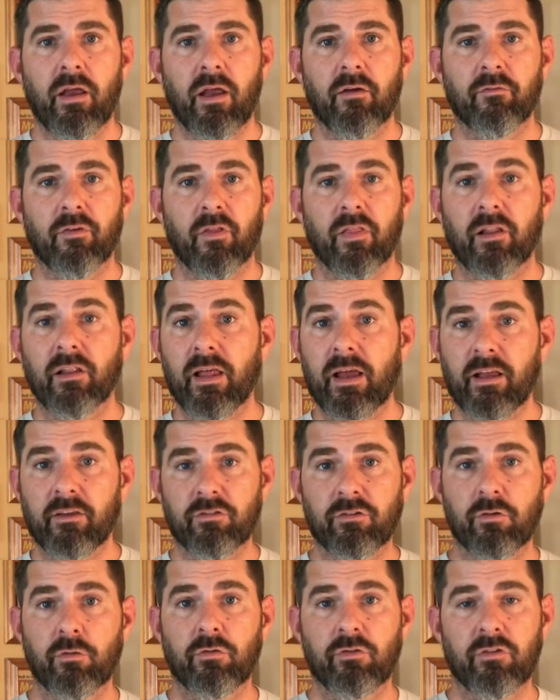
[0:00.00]
and for the
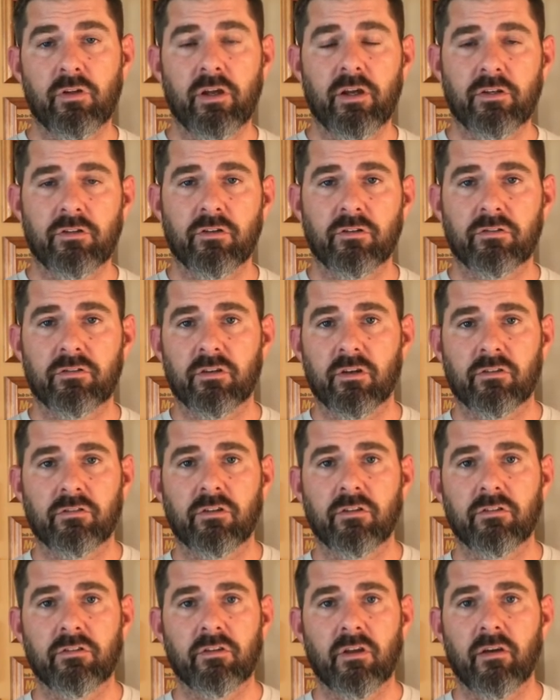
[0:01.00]
last two stages, six
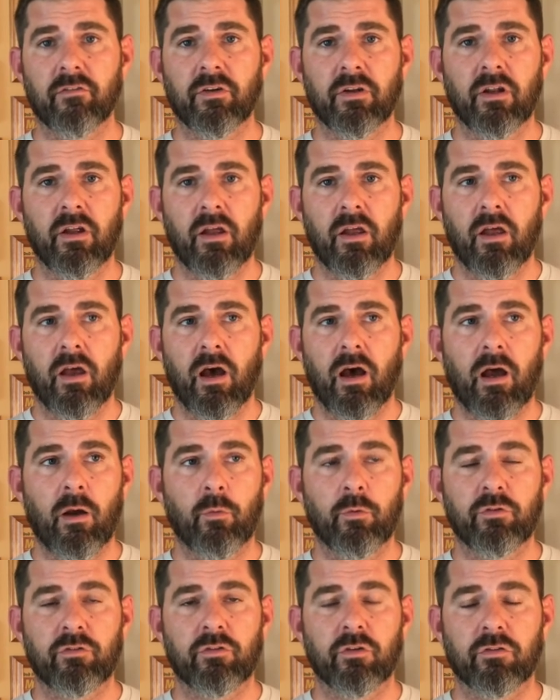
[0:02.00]
and seven, I
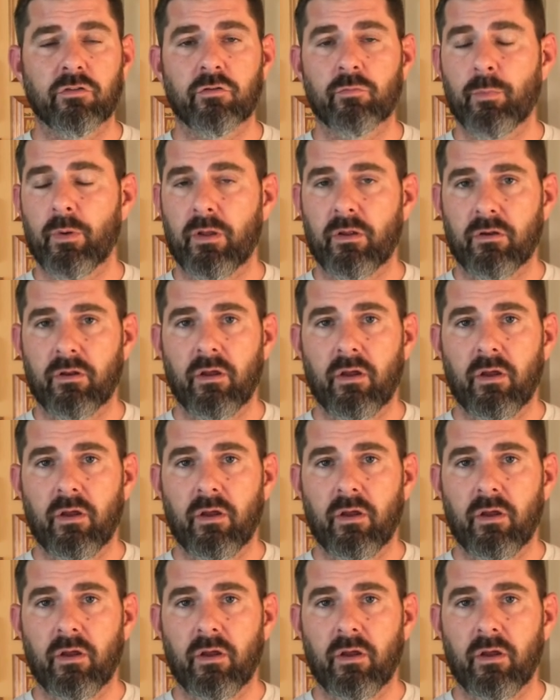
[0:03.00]
was just spent.